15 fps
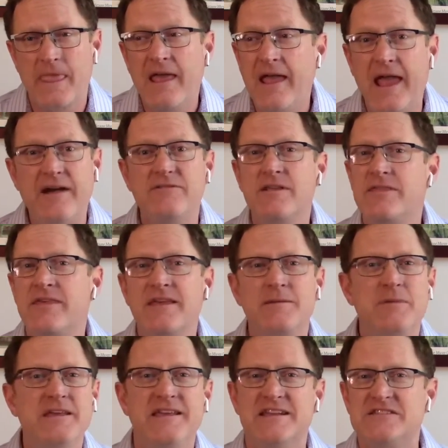Everything
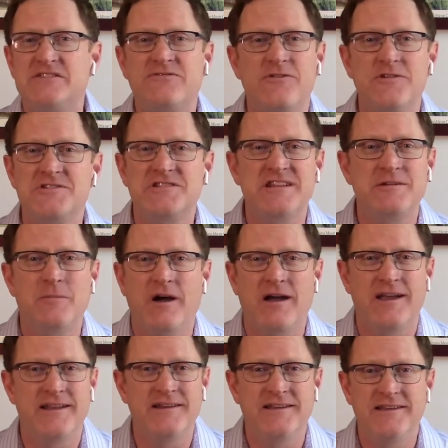begins first in
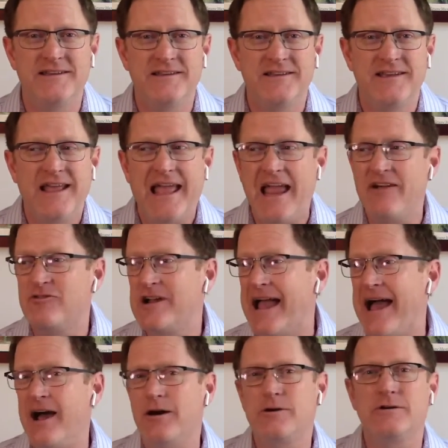mind. Every
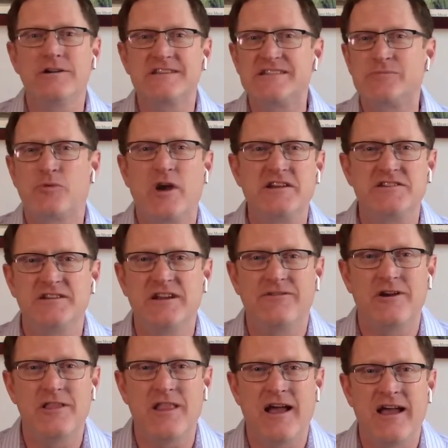outer expression of
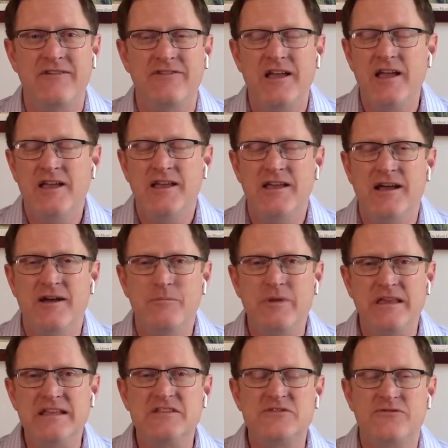our life
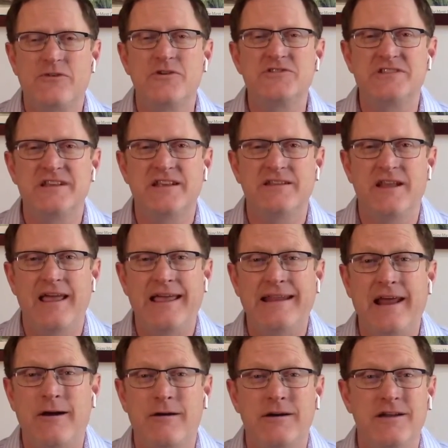begins first in
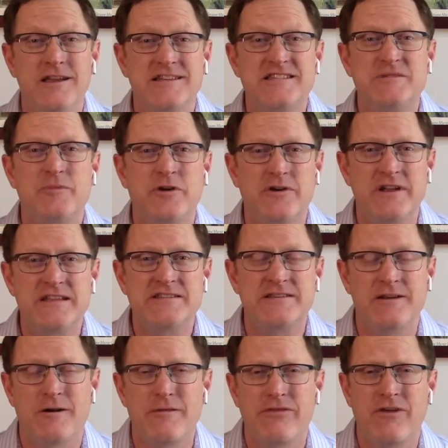our experience, in
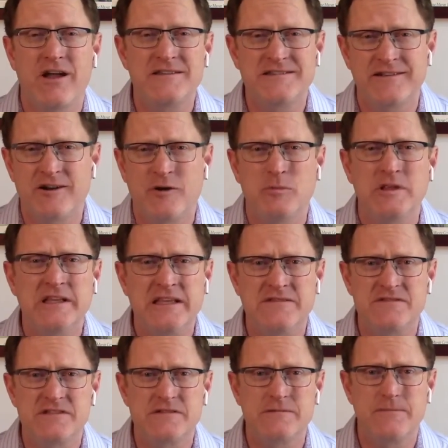our thoughts, and our
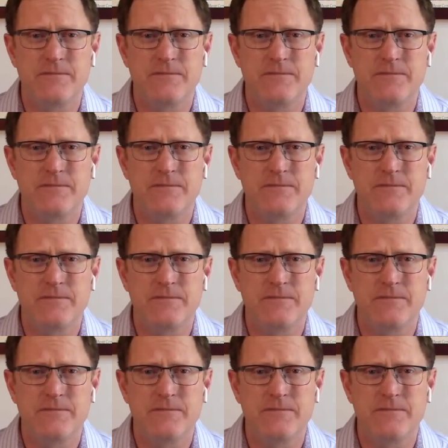beliefs.